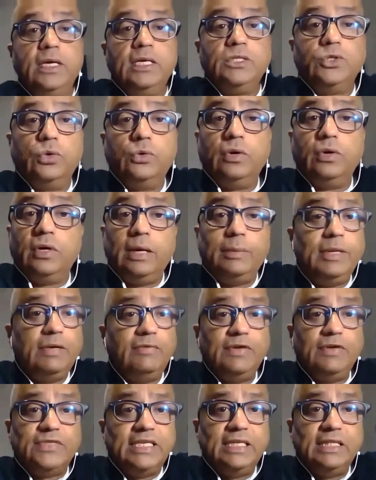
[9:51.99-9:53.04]
So, I mean,
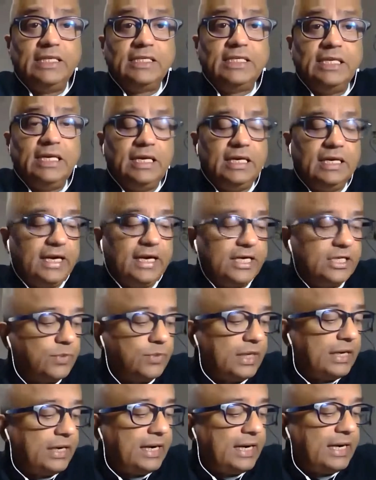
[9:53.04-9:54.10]
we've seen this in India as
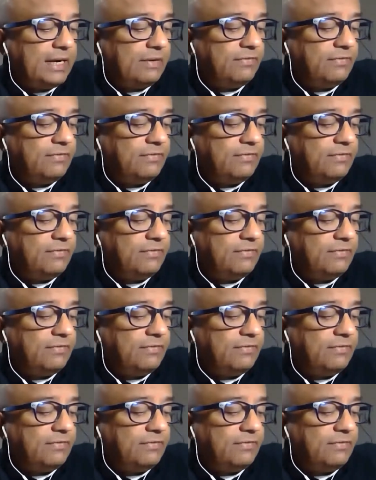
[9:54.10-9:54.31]
well, right?